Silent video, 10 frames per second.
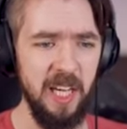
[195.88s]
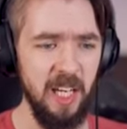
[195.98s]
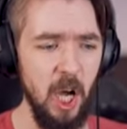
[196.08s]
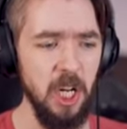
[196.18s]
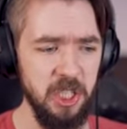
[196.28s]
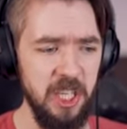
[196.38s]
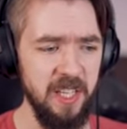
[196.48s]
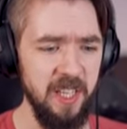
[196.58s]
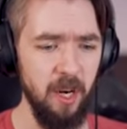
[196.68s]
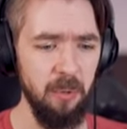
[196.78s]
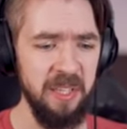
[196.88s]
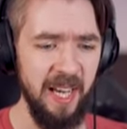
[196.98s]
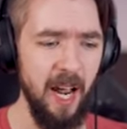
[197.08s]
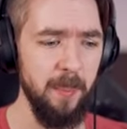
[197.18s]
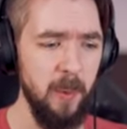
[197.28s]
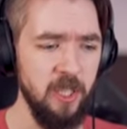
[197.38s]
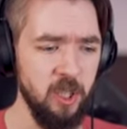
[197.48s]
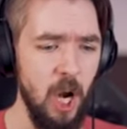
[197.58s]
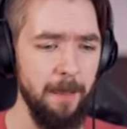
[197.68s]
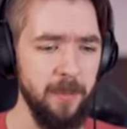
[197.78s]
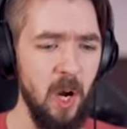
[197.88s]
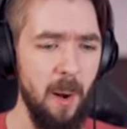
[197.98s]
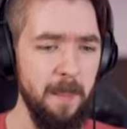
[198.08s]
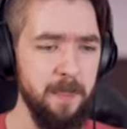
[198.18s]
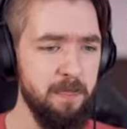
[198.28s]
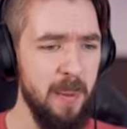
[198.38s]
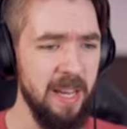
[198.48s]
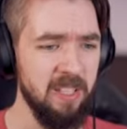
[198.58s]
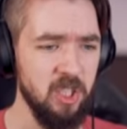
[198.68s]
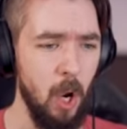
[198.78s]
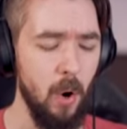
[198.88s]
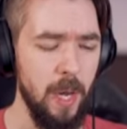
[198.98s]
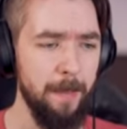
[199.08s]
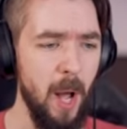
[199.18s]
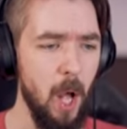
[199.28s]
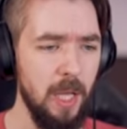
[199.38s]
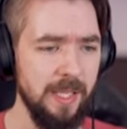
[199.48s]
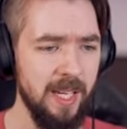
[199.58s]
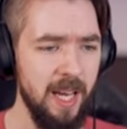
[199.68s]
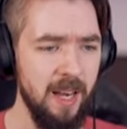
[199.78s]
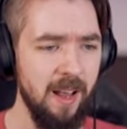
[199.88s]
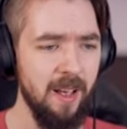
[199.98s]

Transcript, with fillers: get launched in there, when the catapults drop their big stony balls in,